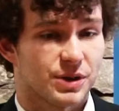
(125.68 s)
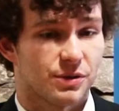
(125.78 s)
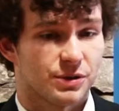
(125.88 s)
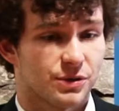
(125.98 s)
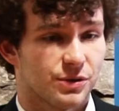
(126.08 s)

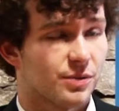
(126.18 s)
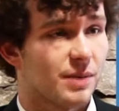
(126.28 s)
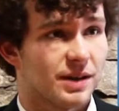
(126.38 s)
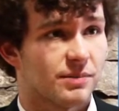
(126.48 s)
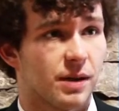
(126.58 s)
going through the
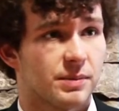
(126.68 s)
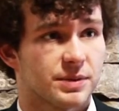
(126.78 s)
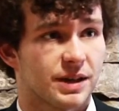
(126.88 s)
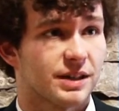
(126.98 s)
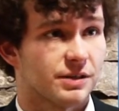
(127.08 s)
main
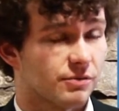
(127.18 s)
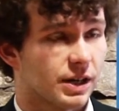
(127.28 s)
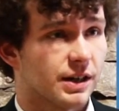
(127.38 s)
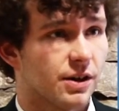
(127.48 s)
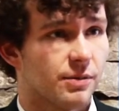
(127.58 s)
problems, I didn't
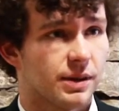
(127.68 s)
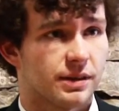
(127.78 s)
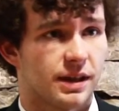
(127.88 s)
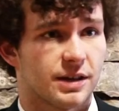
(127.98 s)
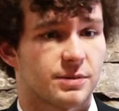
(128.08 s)
really know
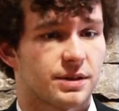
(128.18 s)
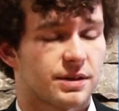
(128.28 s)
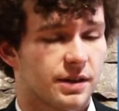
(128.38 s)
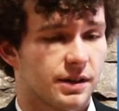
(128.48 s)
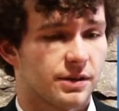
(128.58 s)
about the Asthma
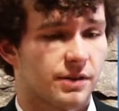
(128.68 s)
Society